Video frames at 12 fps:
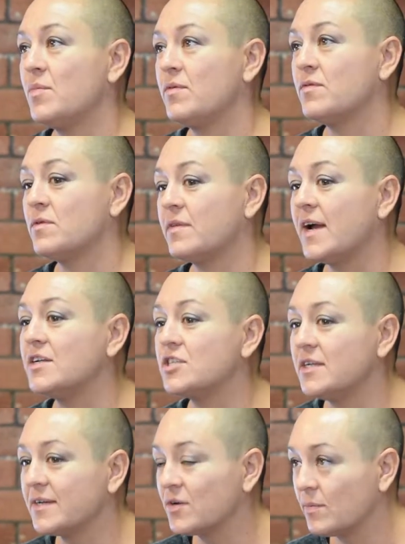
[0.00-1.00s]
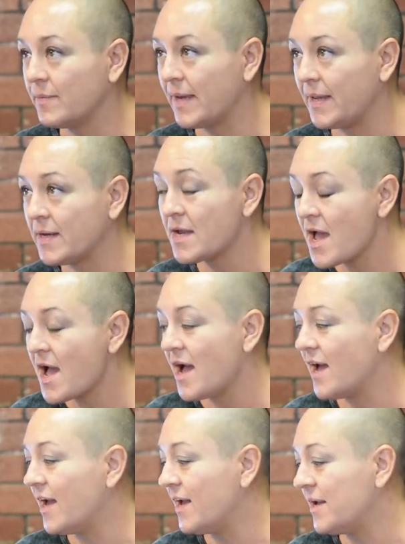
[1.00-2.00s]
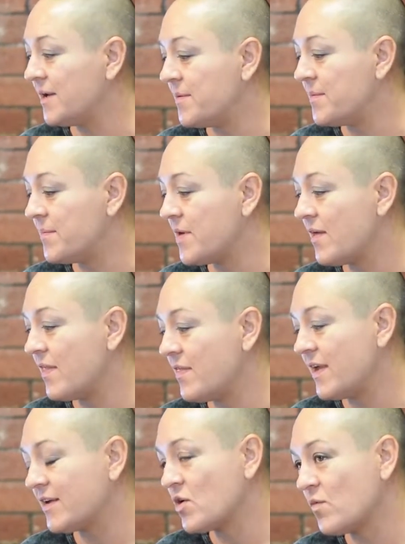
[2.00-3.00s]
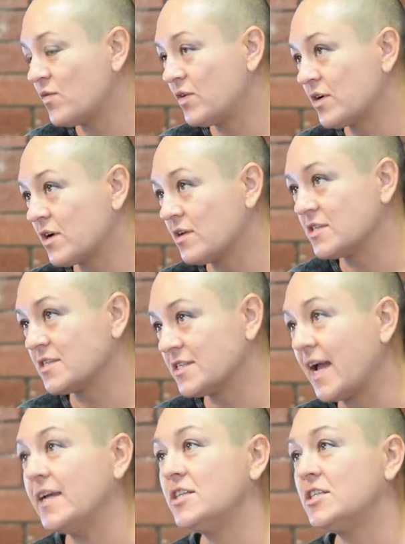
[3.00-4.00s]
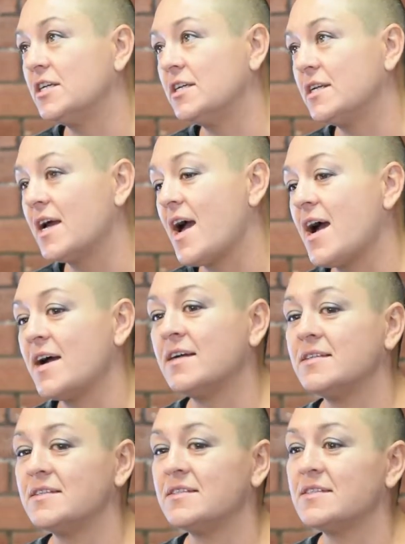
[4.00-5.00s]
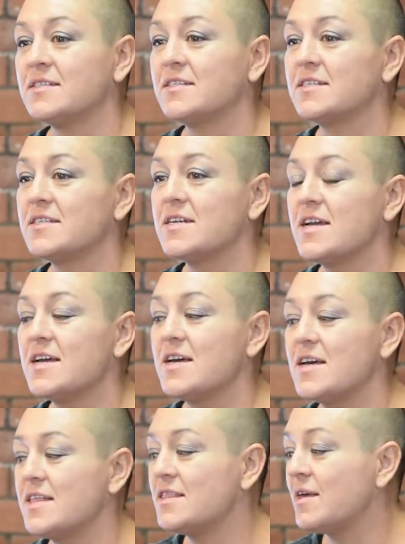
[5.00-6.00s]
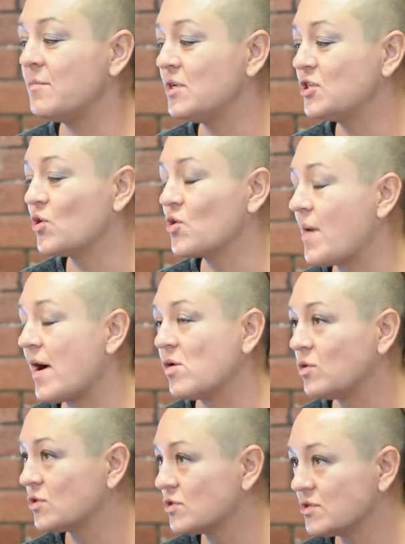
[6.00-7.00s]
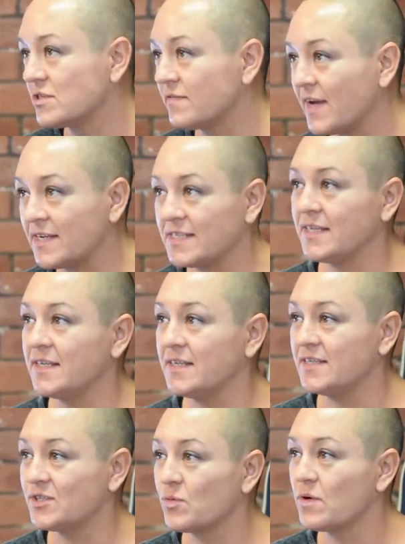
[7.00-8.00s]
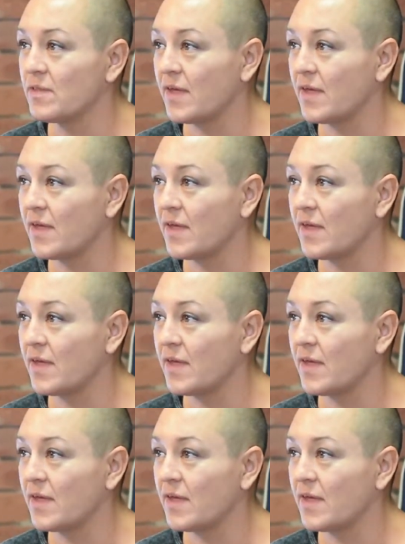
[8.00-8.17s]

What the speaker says: before they actually come in. And then they come for a consultation, and then we talk about all sorts of ideas, what